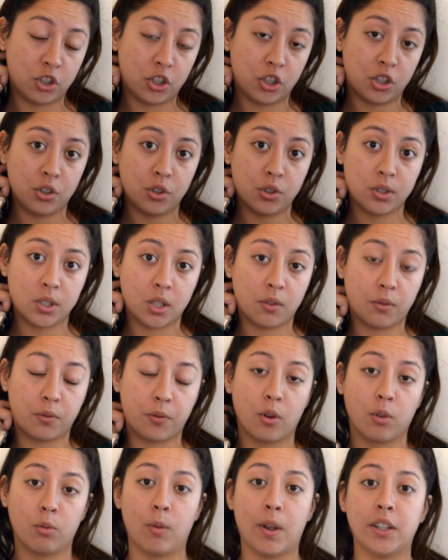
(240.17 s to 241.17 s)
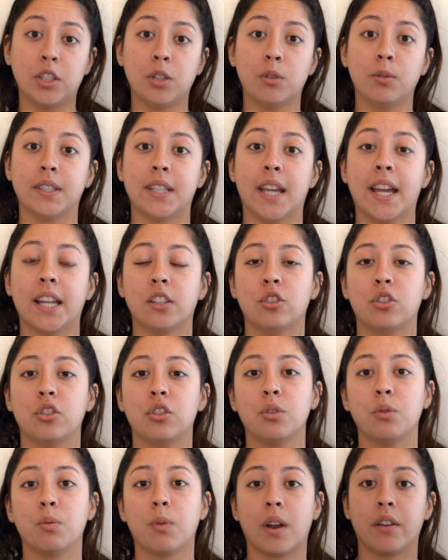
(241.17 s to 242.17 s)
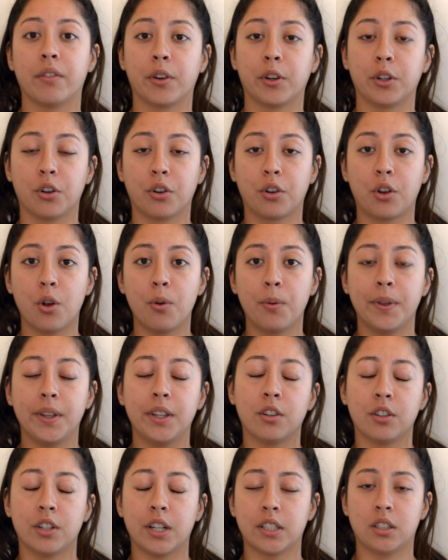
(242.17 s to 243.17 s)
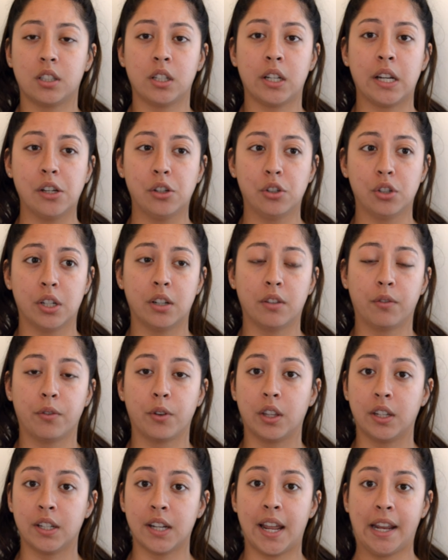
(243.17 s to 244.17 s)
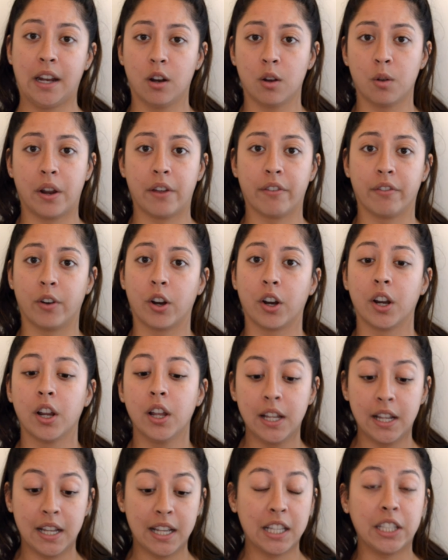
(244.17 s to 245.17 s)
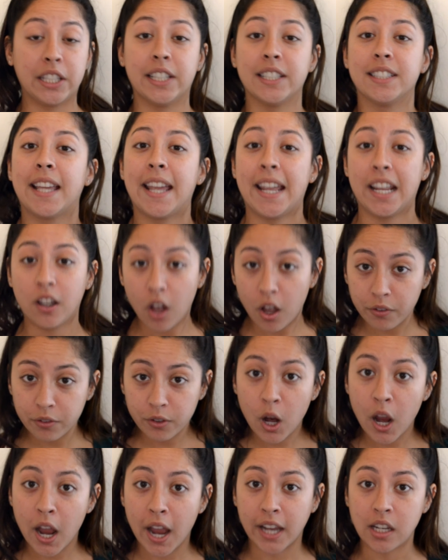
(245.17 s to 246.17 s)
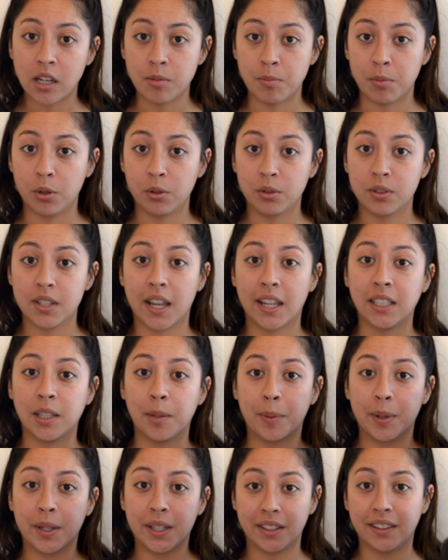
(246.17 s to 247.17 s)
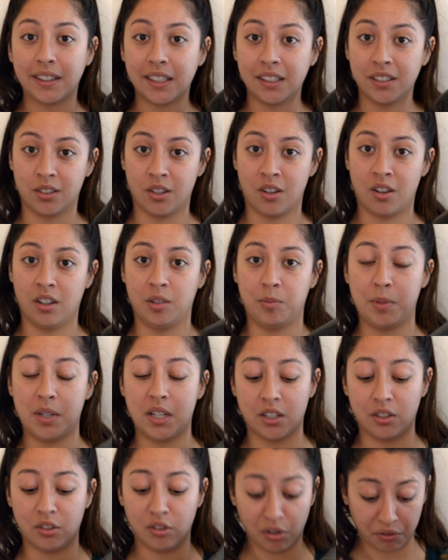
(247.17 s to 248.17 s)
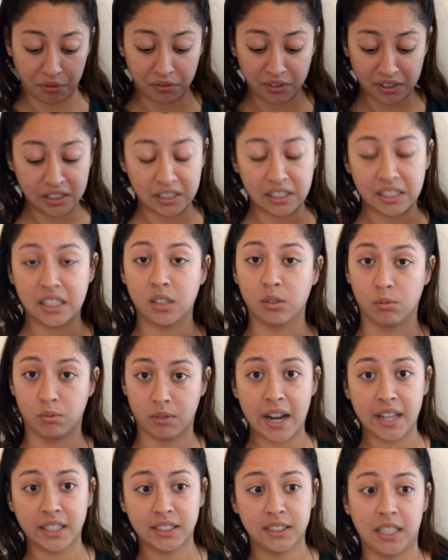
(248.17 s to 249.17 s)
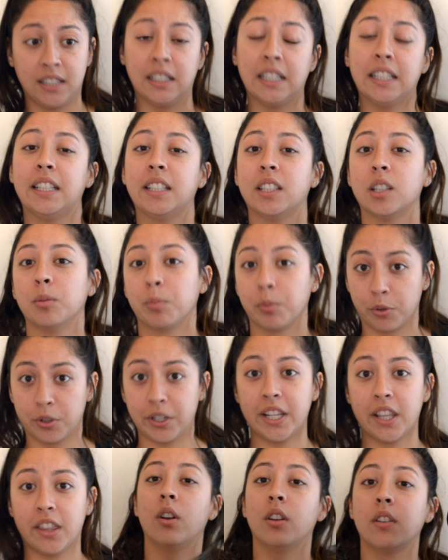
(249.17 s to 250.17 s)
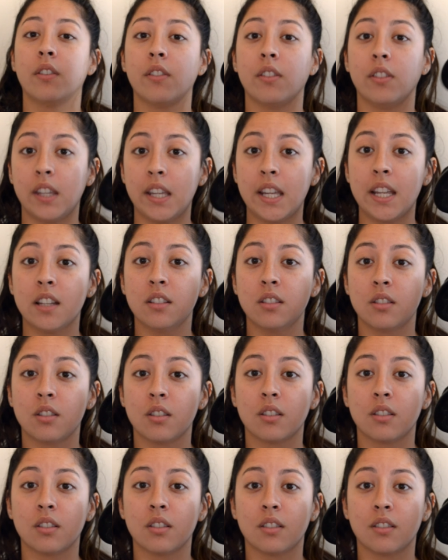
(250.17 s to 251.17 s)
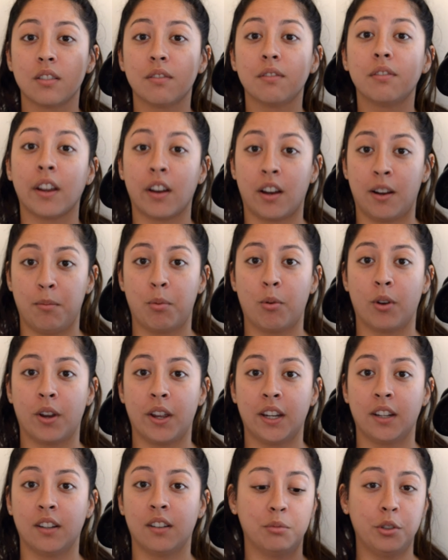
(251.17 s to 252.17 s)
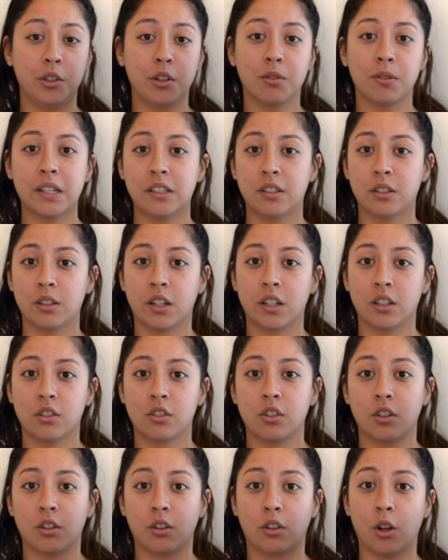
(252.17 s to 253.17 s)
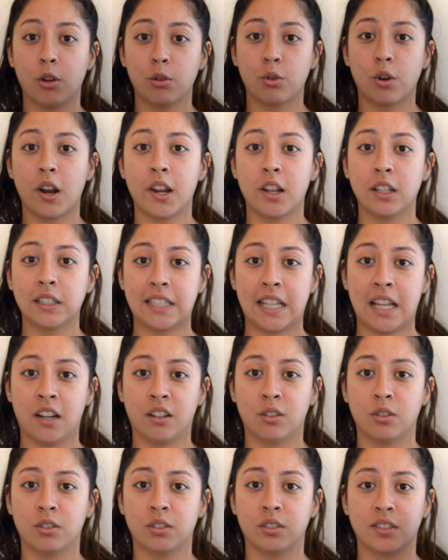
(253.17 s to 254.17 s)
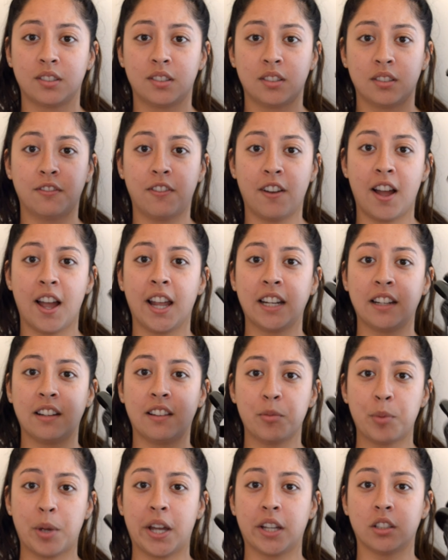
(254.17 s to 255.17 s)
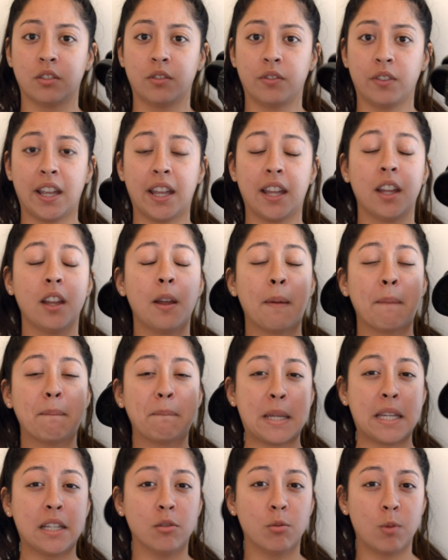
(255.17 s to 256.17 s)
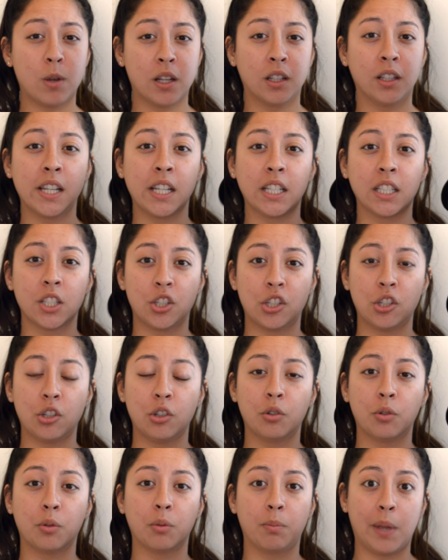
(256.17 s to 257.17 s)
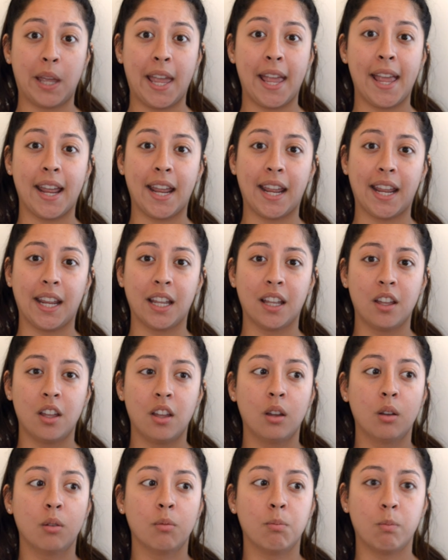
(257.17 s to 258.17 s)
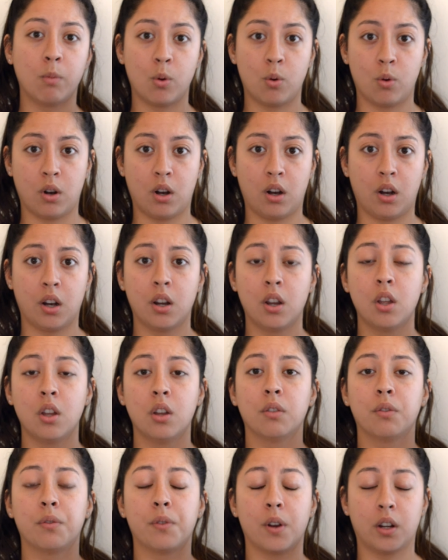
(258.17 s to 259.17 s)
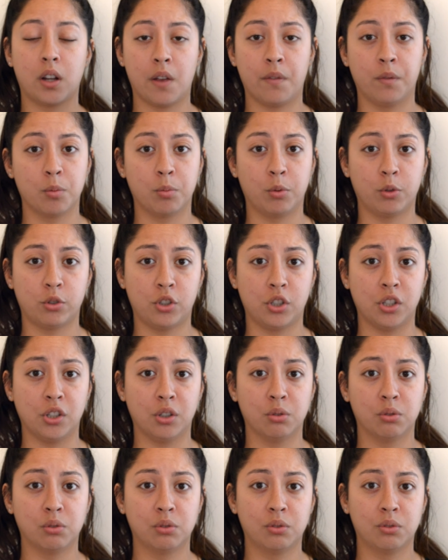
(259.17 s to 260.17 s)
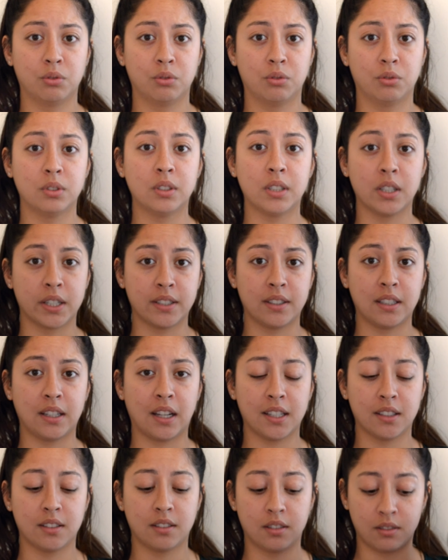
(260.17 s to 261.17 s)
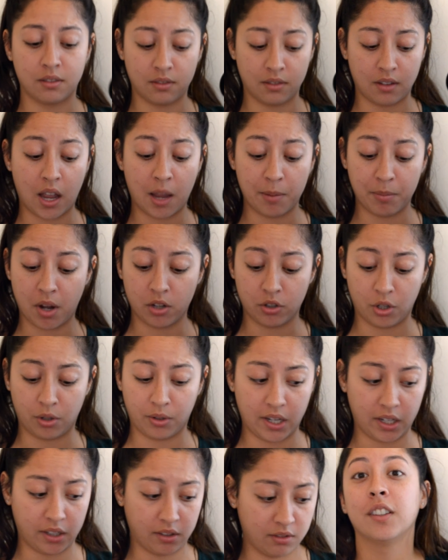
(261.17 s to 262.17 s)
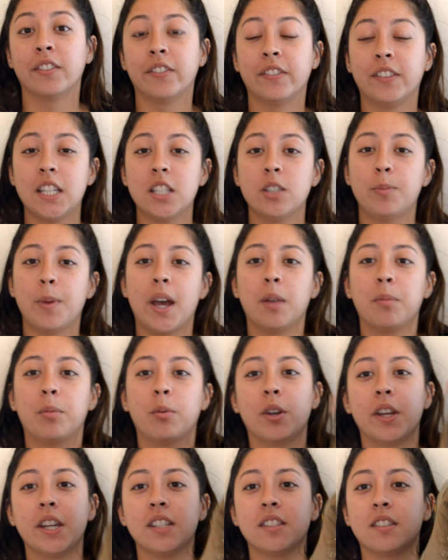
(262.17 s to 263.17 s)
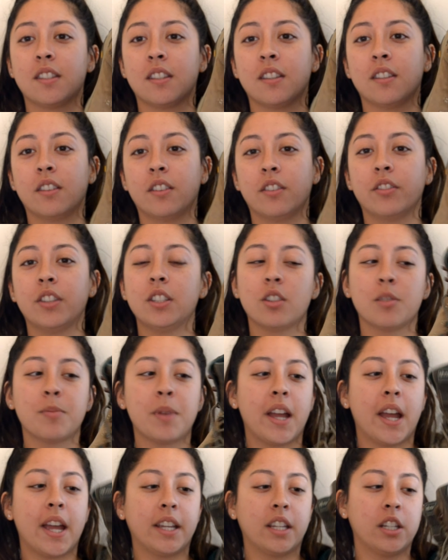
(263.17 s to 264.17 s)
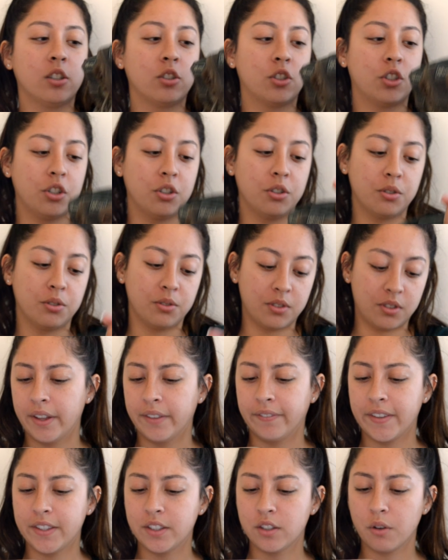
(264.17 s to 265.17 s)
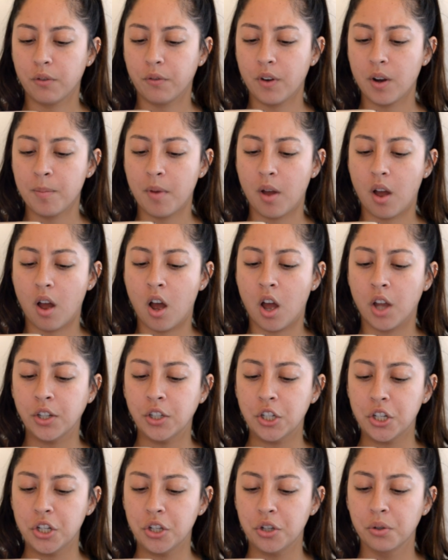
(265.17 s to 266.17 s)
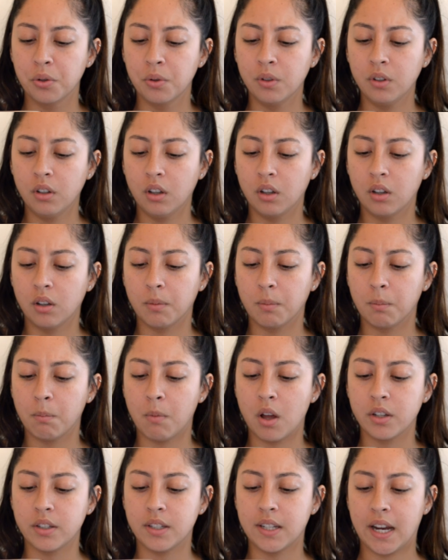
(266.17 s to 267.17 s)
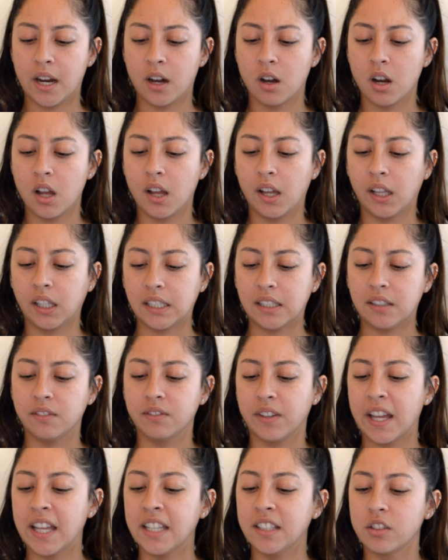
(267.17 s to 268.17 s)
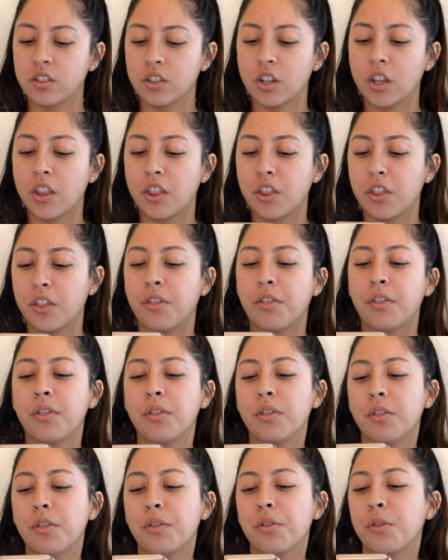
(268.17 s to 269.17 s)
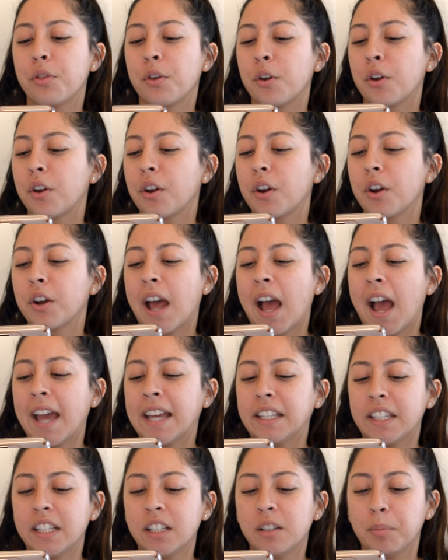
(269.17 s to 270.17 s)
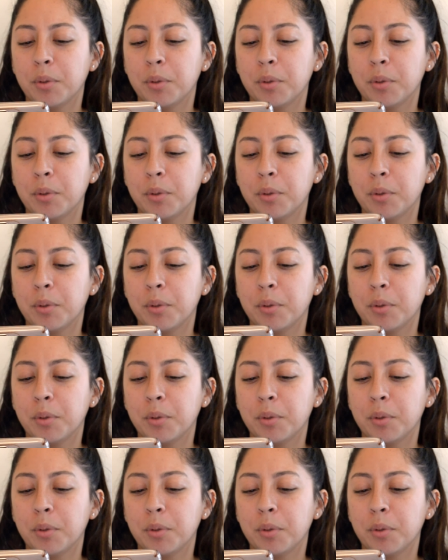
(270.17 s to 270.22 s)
shoes for when you get to wherever you're going, your destination for the night or whatever. You take off your hiking boots and you put these on because your feet need rest and they need to breathe. These, very important. Do your research, go try on sandals, find the best fit, be willing to pay more for a comfortable shoe. Seriously guys, I'm not joking. These bad boys, these are my hiking shoes. These are from Anu Montera Event Third hiking